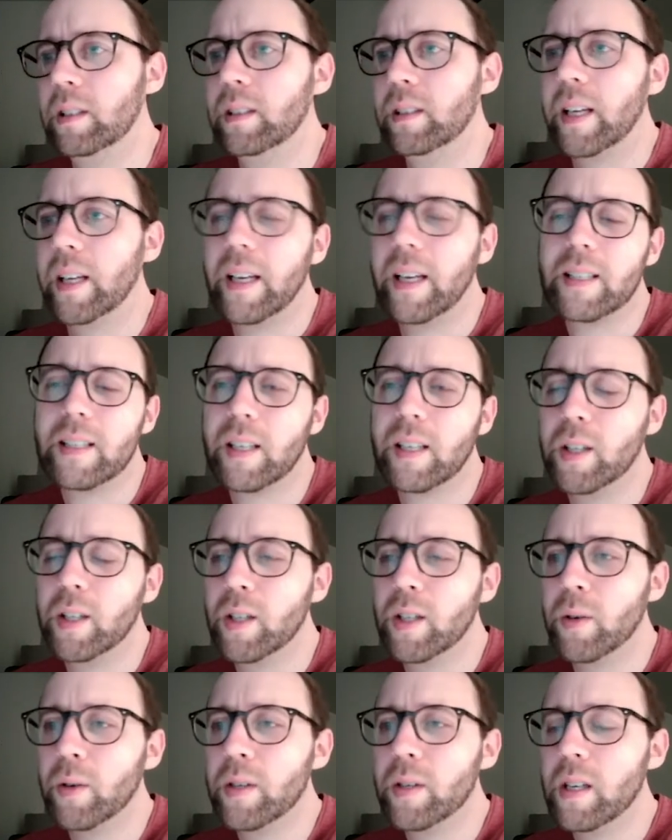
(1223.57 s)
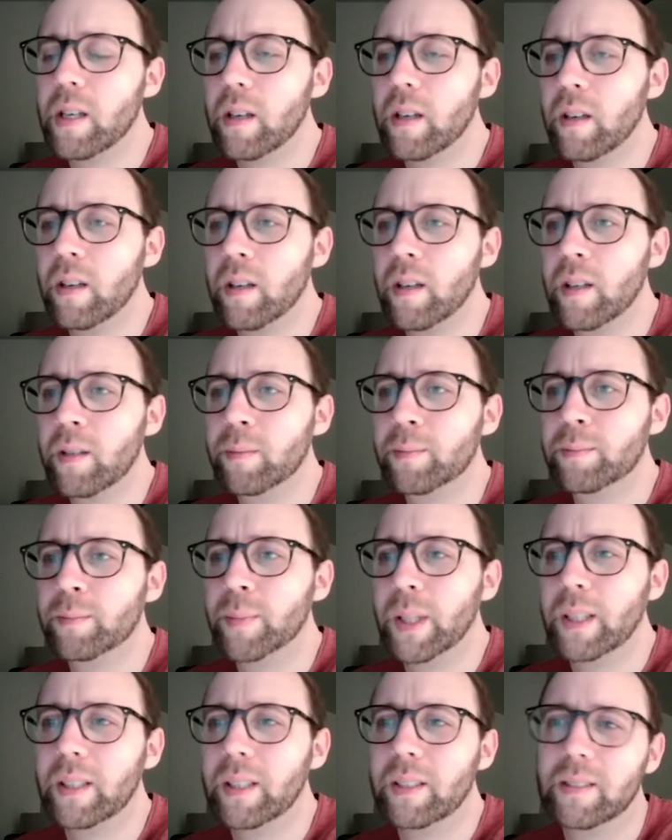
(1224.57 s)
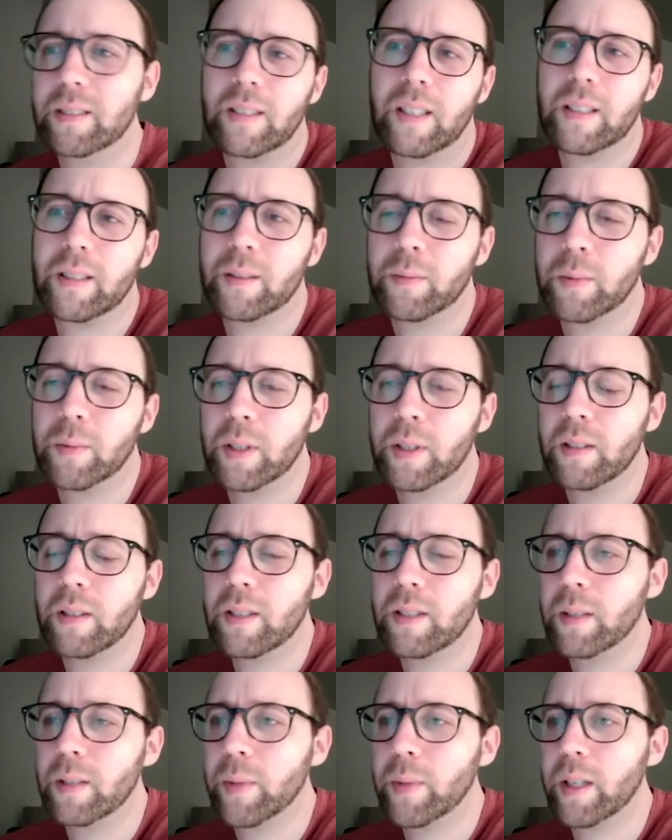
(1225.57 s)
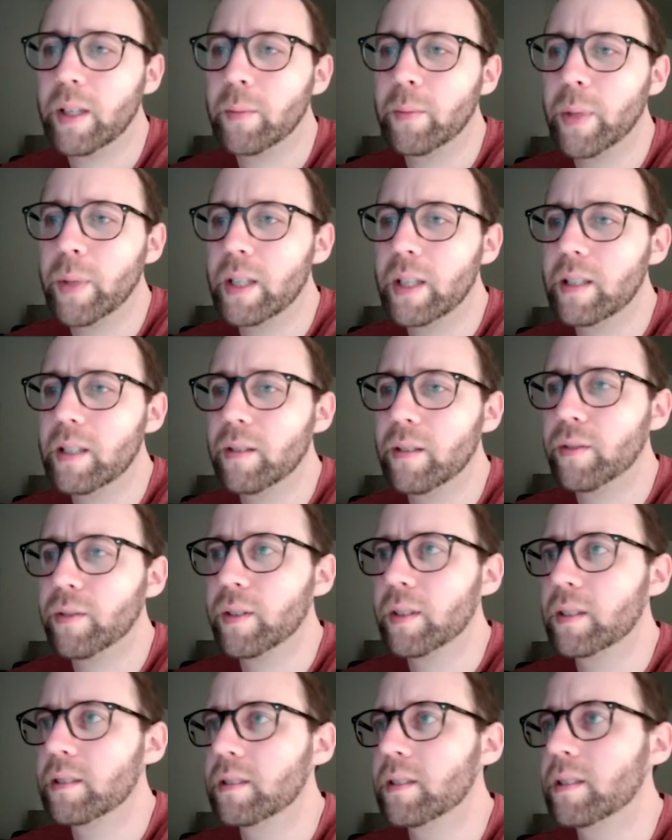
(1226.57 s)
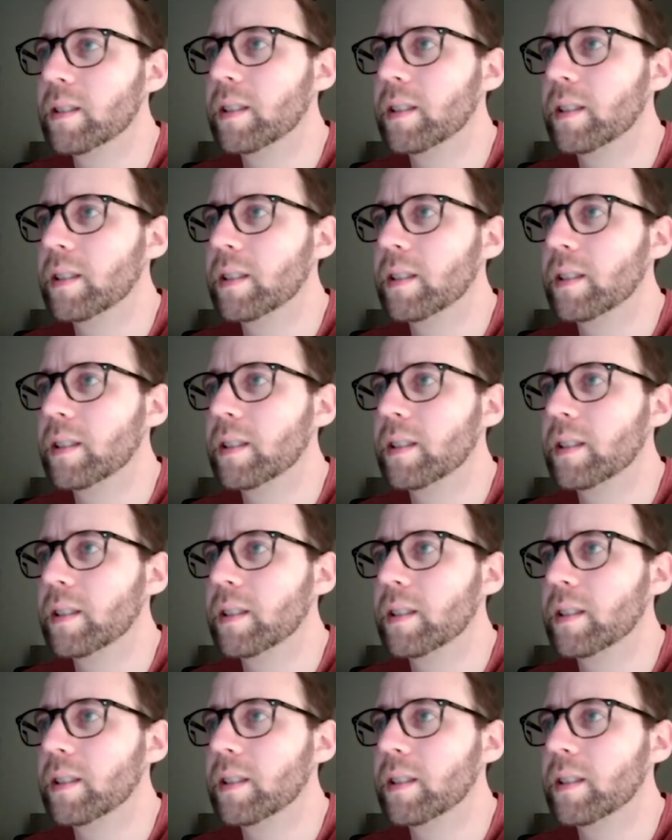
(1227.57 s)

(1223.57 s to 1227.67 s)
I guess I could go here, but it doesn't really seem like a big difference.